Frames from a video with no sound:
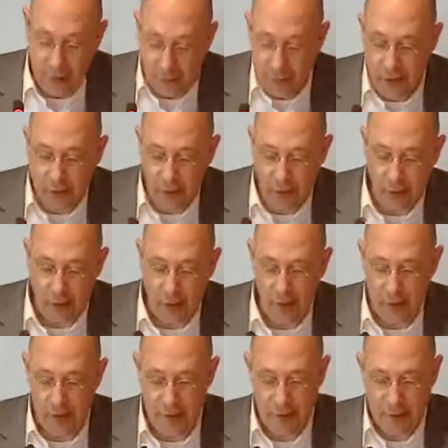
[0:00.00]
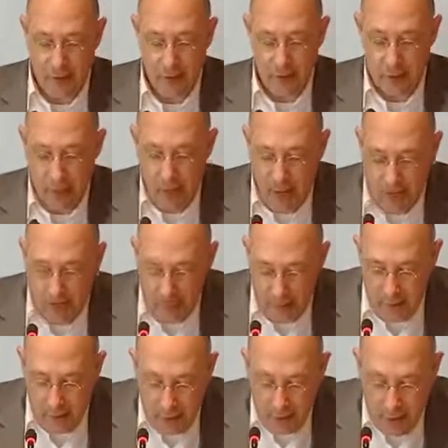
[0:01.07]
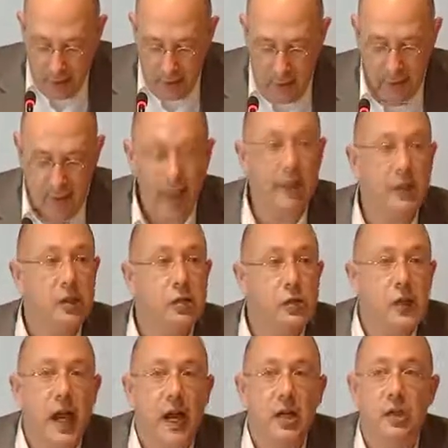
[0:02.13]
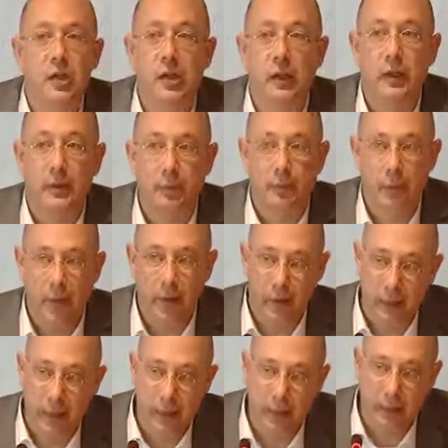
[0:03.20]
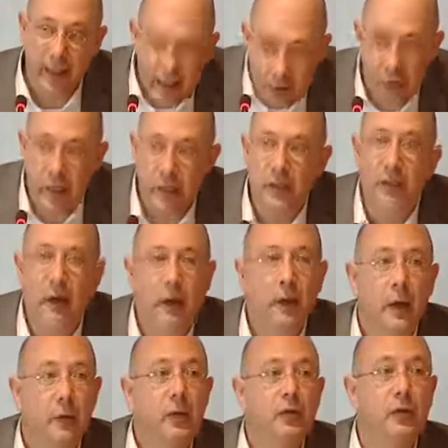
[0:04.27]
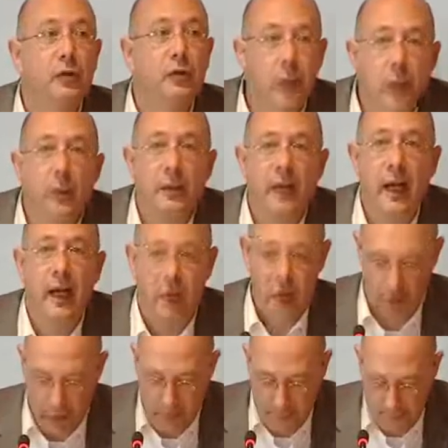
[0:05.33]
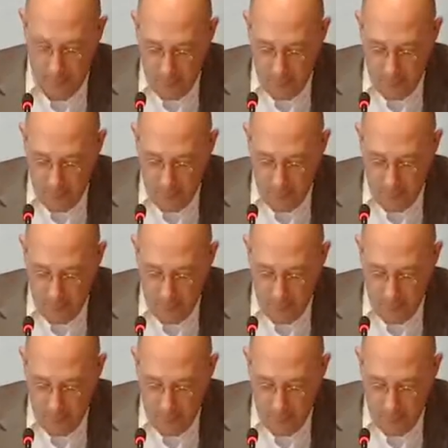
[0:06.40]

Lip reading: to realize that man is that creature, with a double nature.